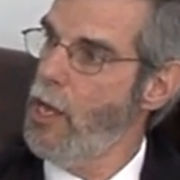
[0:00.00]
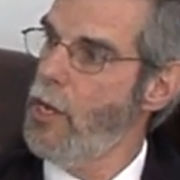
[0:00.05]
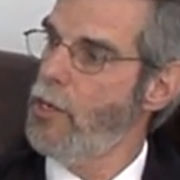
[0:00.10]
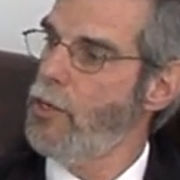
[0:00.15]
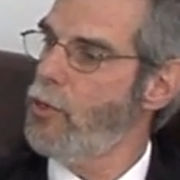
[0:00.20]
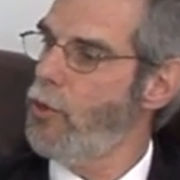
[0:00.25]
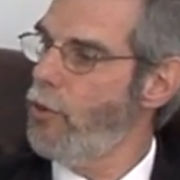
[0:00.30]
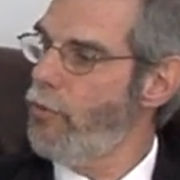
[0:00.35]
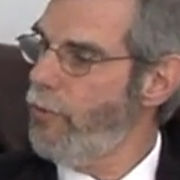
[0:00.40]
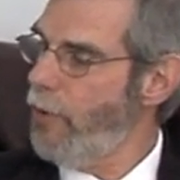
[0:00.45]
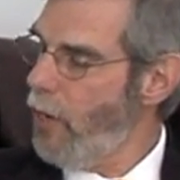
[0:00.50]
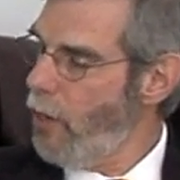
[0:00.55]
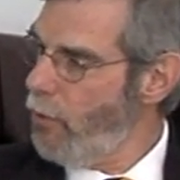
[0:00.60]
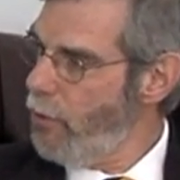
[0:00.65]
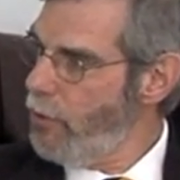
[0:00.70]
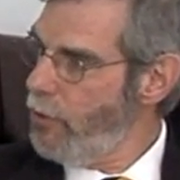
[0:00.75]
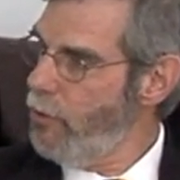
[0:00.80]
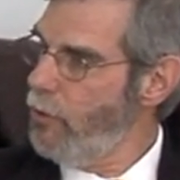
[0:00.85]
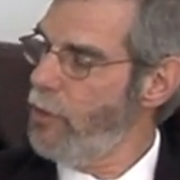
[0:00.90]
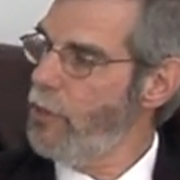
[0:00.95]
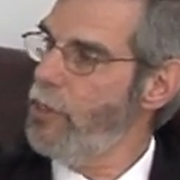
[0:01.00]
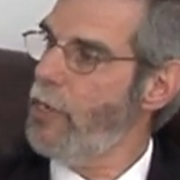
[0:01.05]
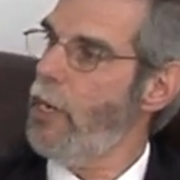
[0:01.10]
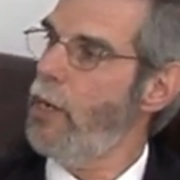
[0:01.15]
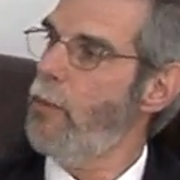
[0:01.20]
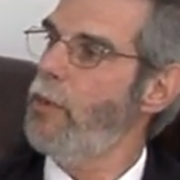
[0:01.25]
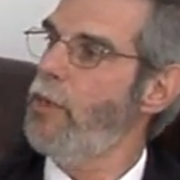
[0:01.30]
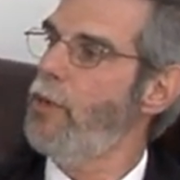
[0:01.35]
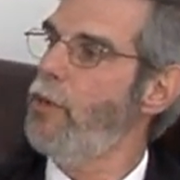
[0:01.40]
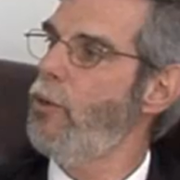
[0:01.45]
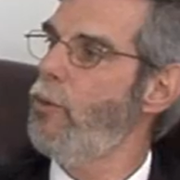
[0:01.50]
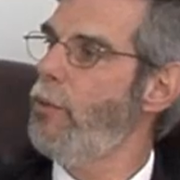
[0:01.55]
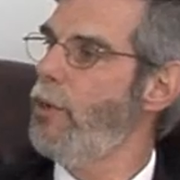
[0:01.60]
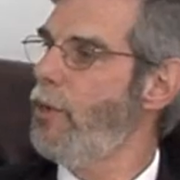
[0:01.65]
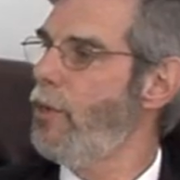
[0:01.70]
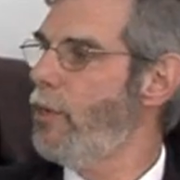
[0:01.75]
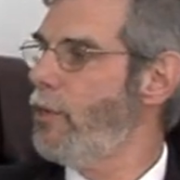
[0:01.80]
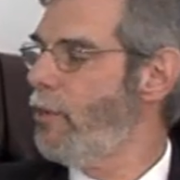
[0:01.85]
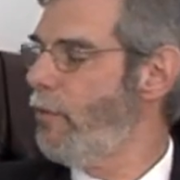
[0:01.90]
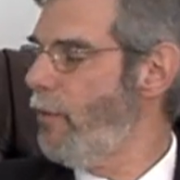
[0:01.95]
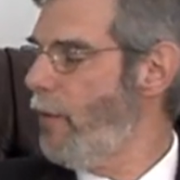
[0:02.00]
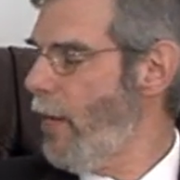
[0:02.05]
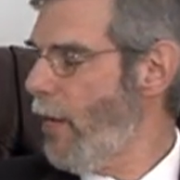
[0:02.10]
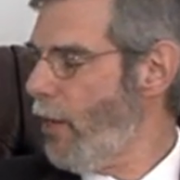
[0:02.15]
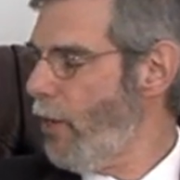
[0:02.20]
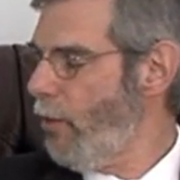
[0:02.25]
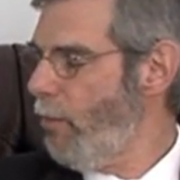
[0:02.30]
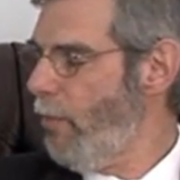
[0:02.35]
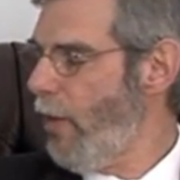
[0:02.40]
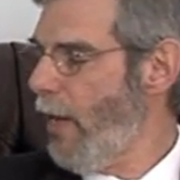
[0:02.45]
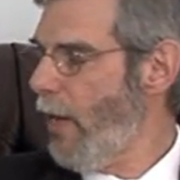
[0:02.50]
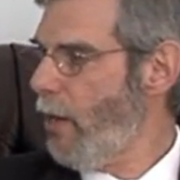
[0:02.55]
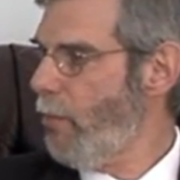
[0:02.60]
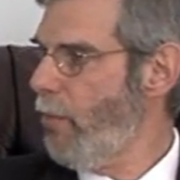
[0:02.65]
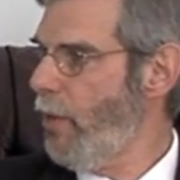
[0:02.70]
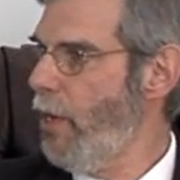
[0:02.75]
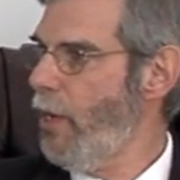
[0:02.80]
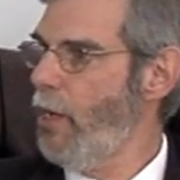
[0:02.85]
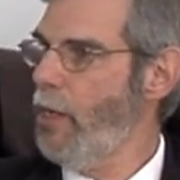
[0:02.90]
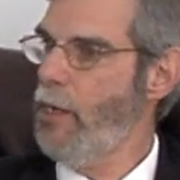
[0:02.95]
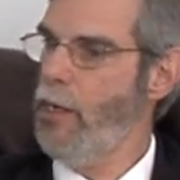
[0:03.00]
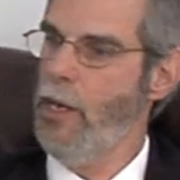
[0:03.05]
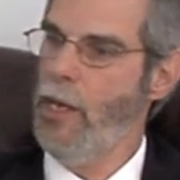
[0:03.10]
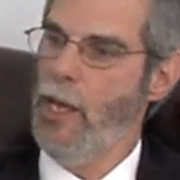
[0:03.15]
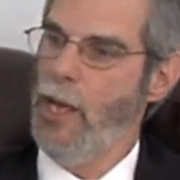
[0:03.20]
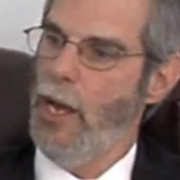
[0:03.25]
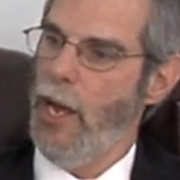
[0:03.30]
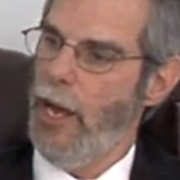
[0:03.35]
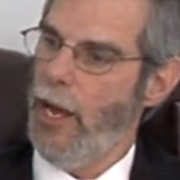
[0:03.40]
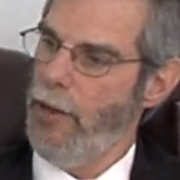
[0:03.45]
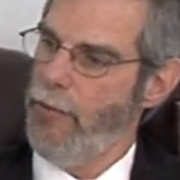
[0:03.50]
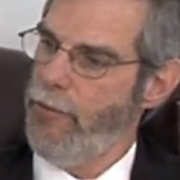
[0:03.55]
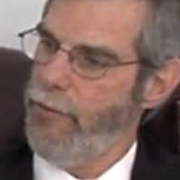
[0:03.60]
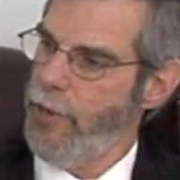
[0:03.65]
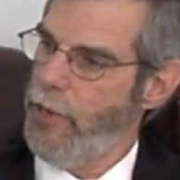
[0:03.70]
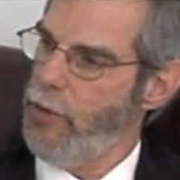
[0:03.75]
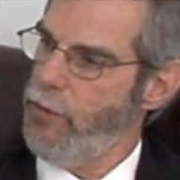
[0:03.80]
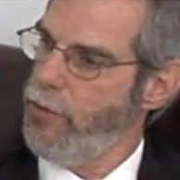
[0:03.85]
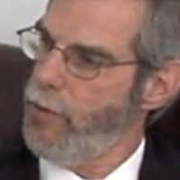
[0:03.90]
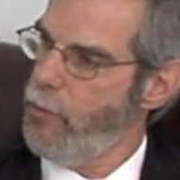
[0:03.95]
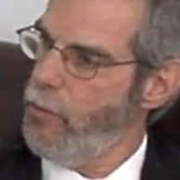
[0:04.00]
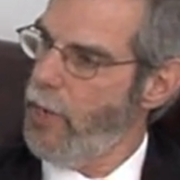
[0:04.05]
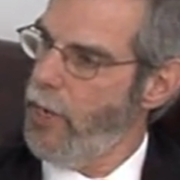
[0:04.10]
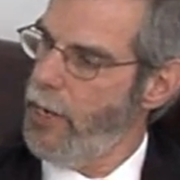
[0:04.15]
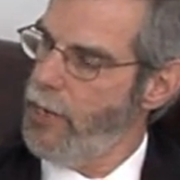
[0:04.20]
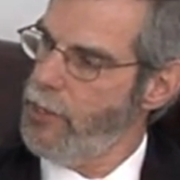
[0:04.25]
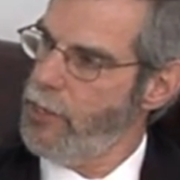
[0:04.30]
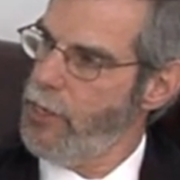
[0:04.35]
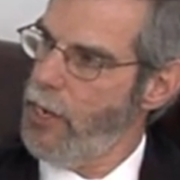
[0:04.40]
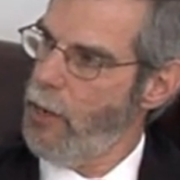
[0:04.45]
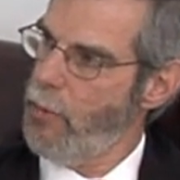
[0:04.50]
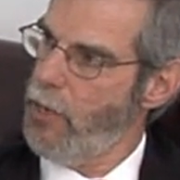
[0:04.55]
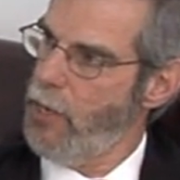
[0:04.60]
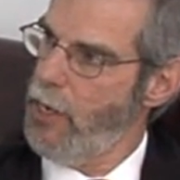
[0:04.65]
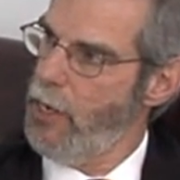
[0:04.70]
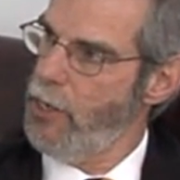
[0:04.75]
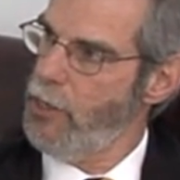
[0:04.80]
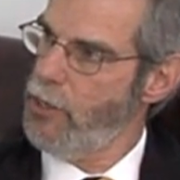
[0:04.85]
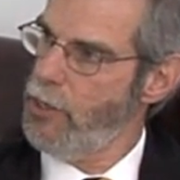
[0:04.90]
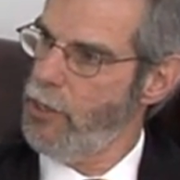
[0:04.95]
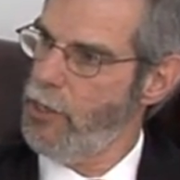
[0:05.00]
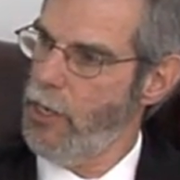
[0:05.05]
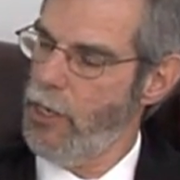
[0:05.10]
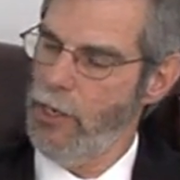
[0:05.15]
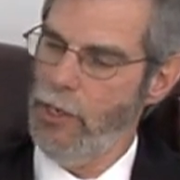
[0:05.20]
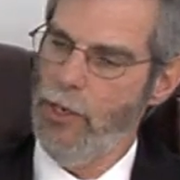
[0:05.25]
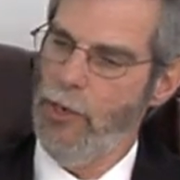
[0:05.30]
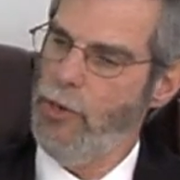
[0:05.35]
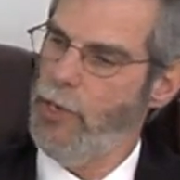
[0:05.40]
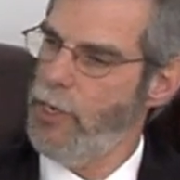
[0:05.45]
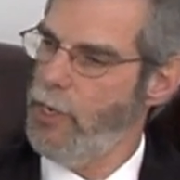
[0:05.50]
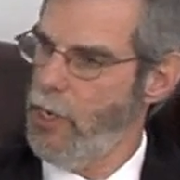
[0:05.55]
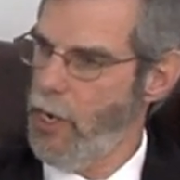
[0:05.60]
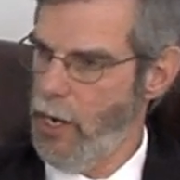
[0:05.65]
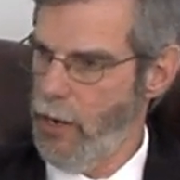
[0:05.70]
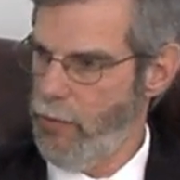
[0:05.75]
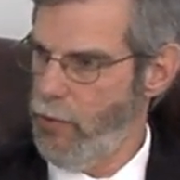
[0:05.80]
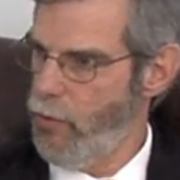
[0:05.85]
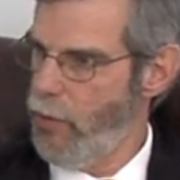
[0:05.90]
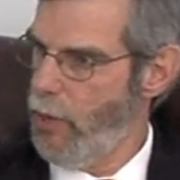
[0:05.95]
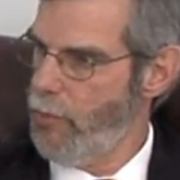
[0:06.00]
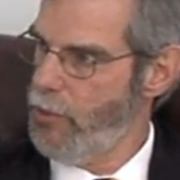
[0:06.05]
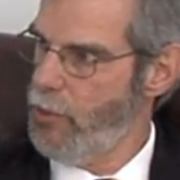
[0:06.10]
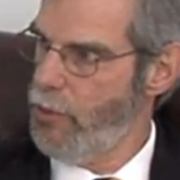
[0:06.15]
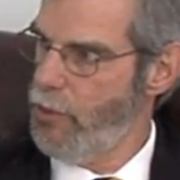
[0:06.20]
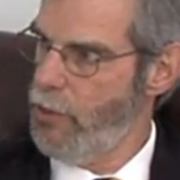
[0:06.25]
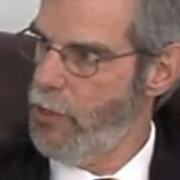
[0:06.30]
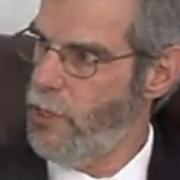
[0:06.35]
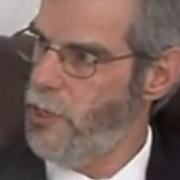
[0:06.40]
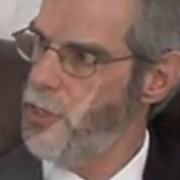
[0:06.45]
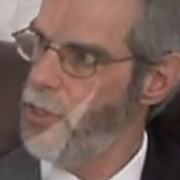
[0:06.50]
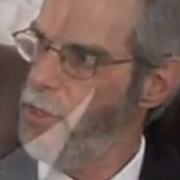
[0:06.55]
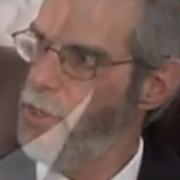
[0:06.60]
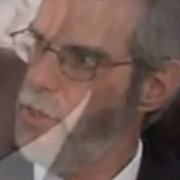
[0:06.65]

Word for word: So if I were to examine you because of neck or back pain, I felt from my examination that you didn't have a ruptured disc.